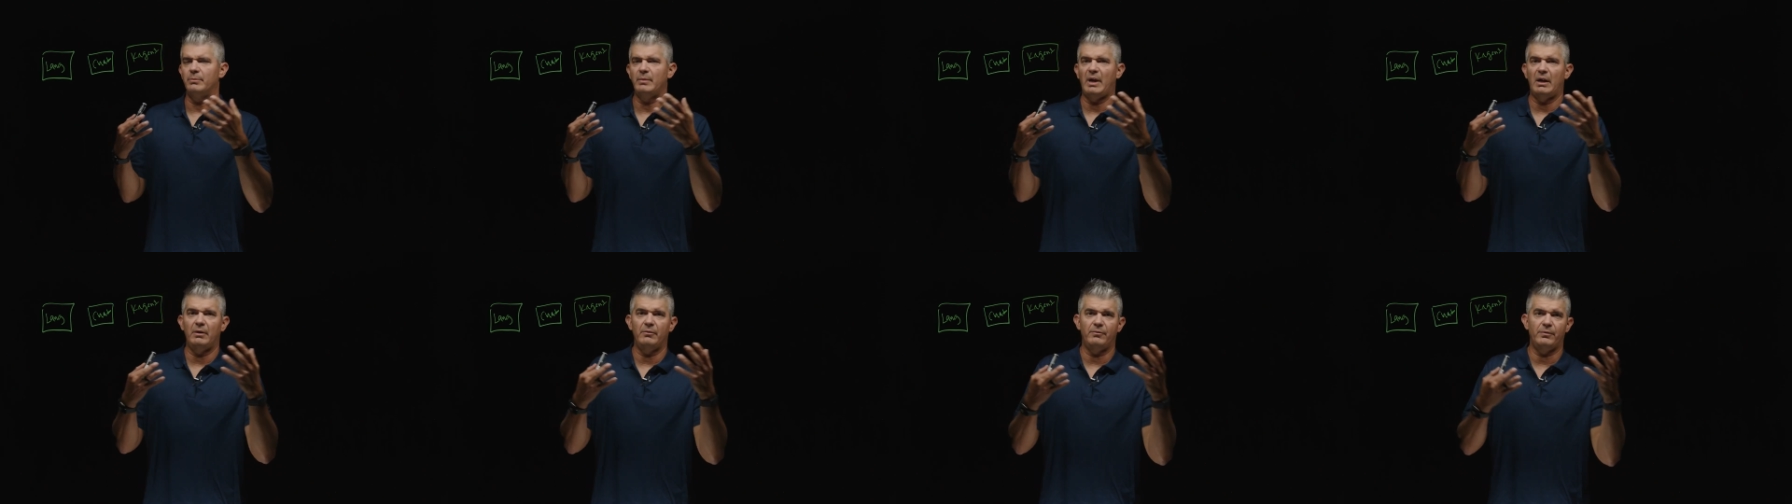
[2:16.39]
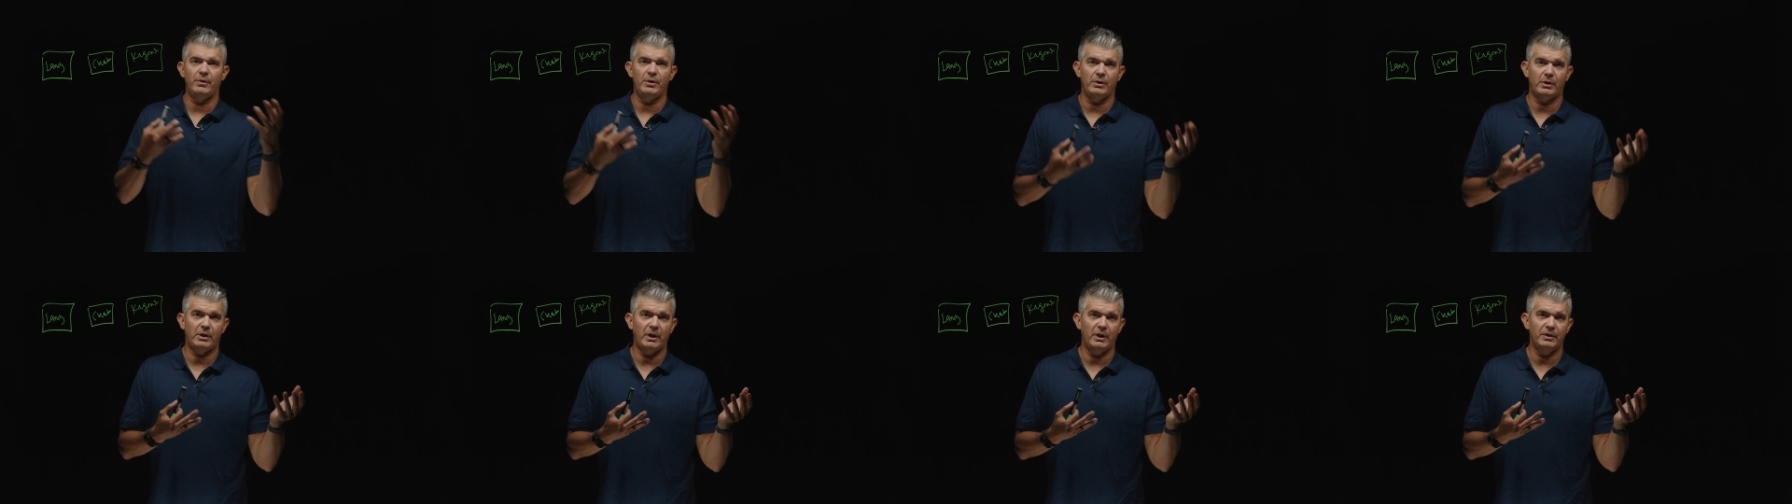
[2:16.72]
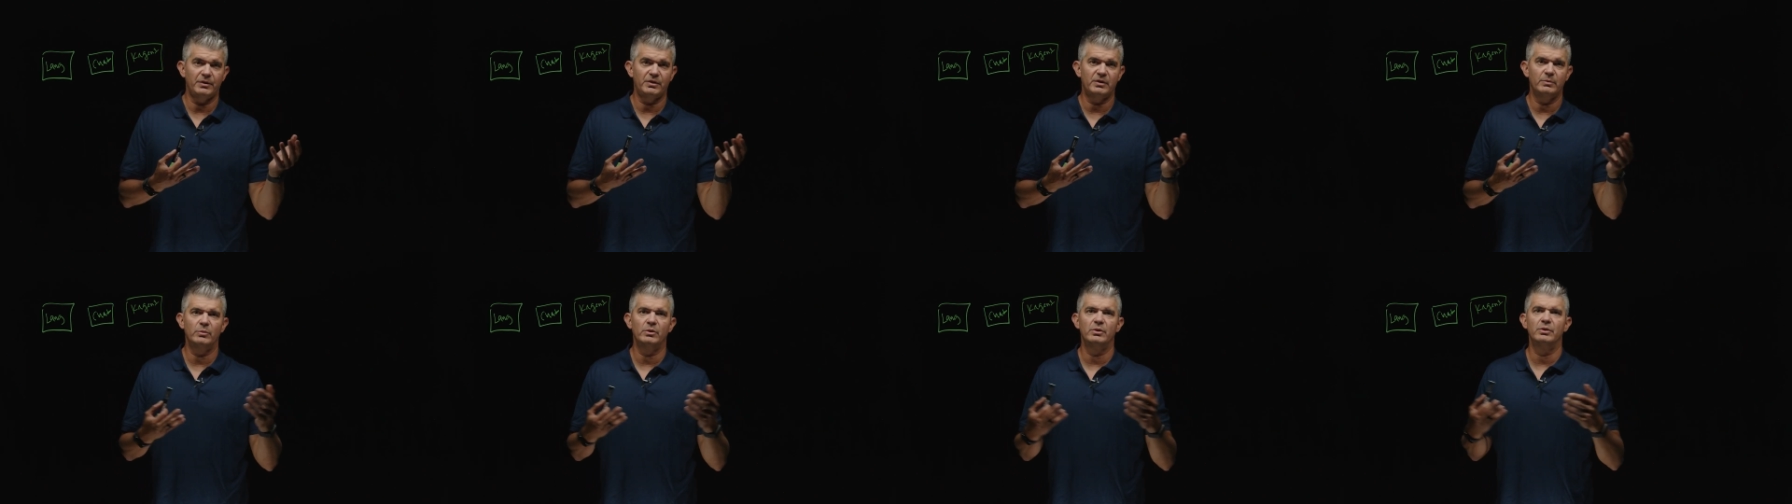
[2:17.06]
them out in front of your
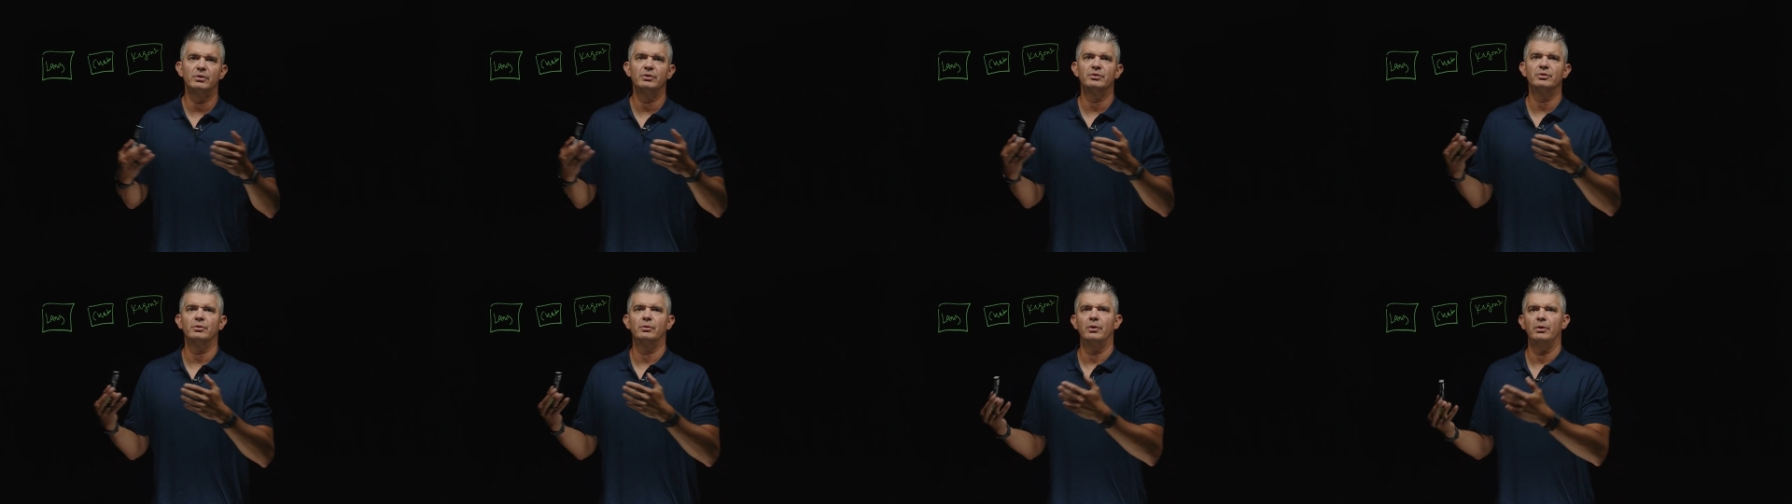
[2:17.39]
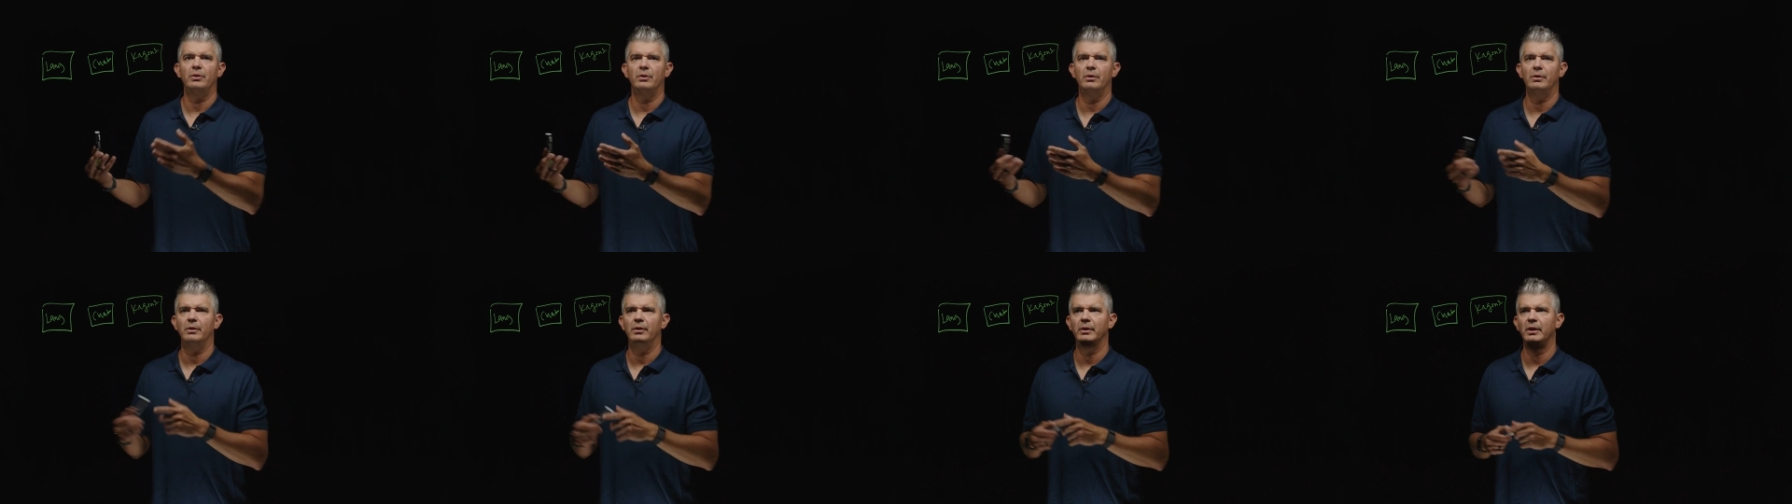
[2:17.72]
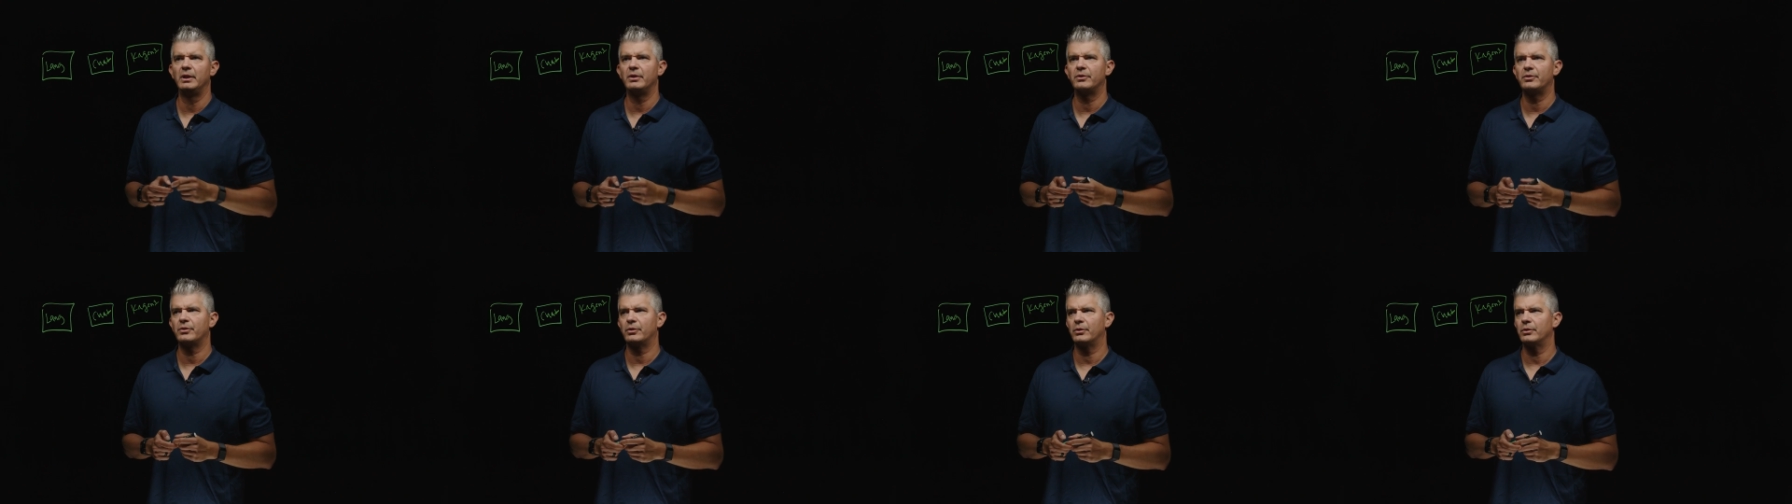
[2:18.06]
customers or your
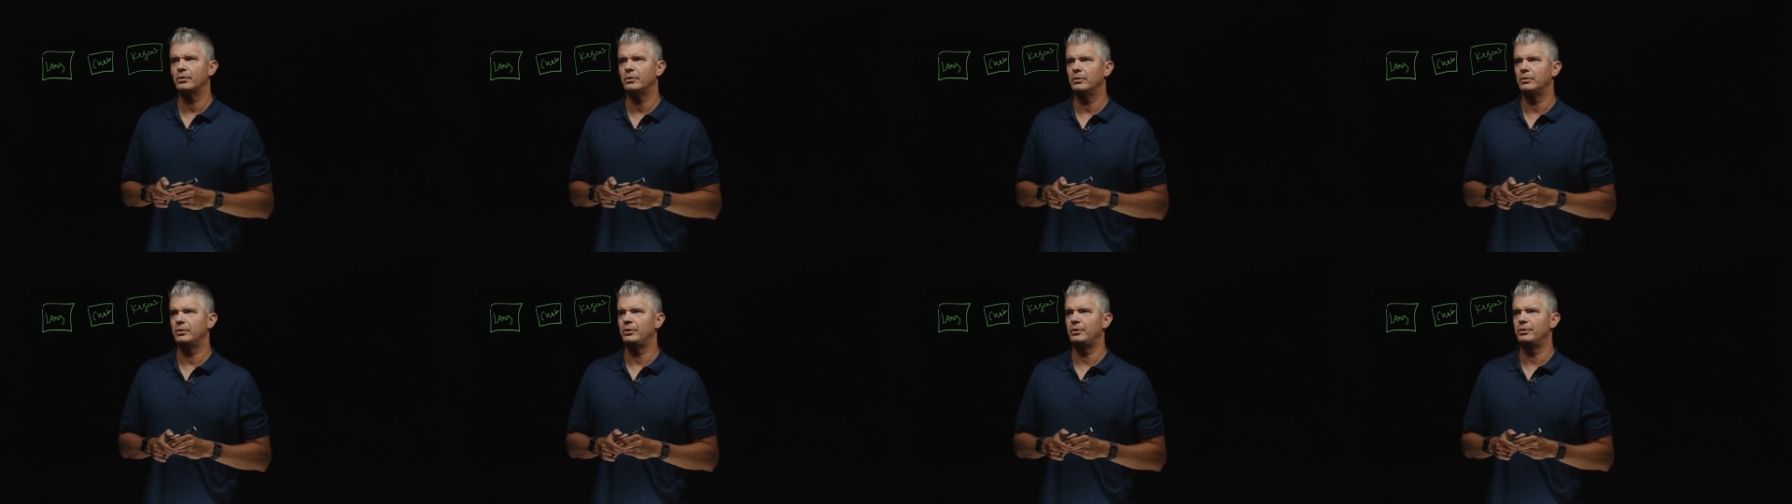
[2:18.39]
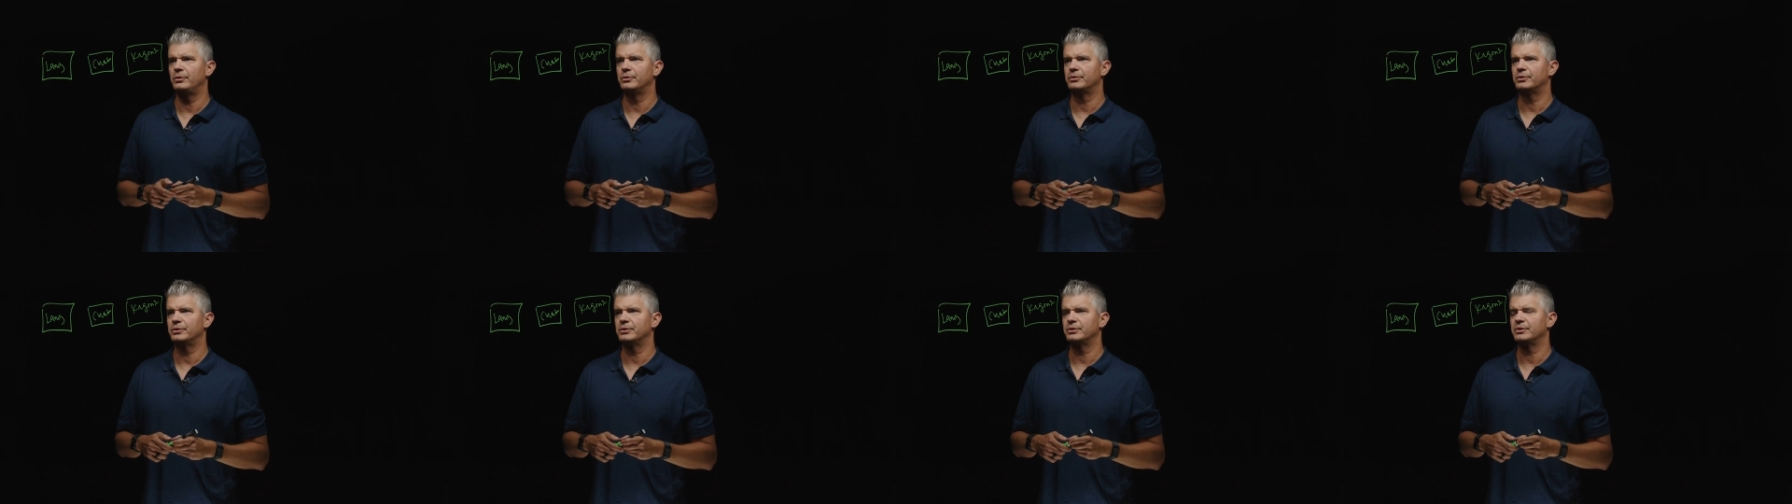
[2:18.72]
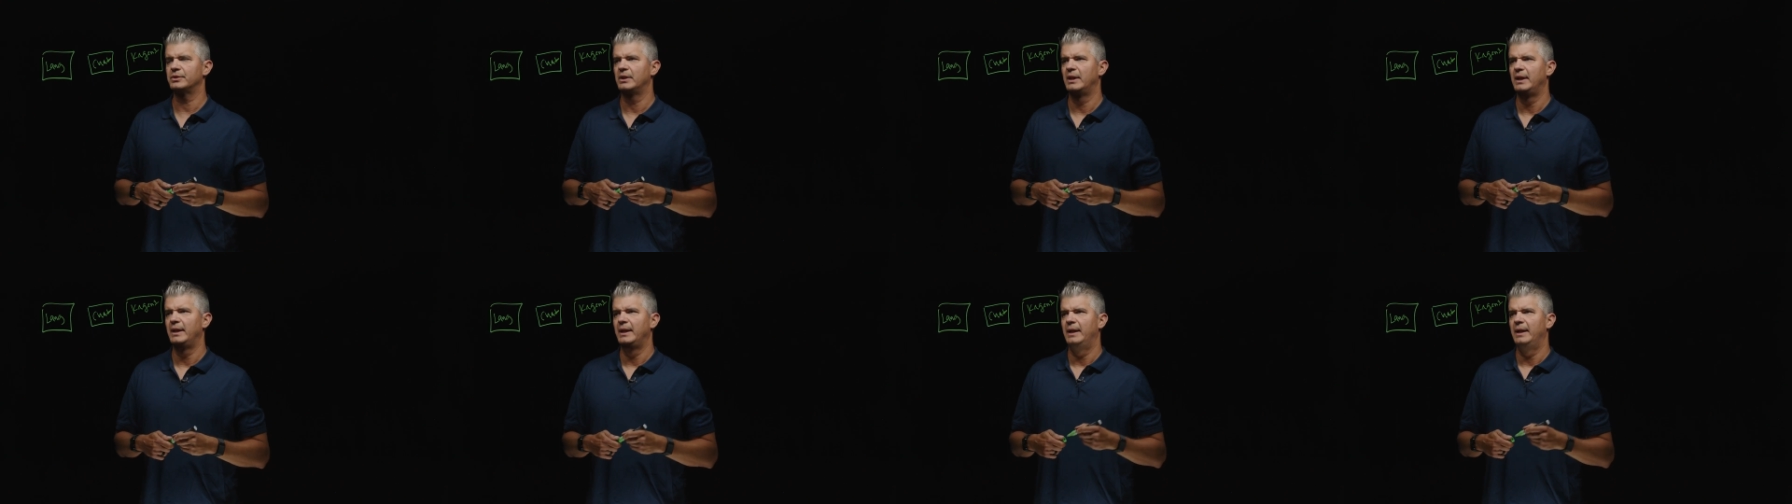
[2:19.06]
internal users.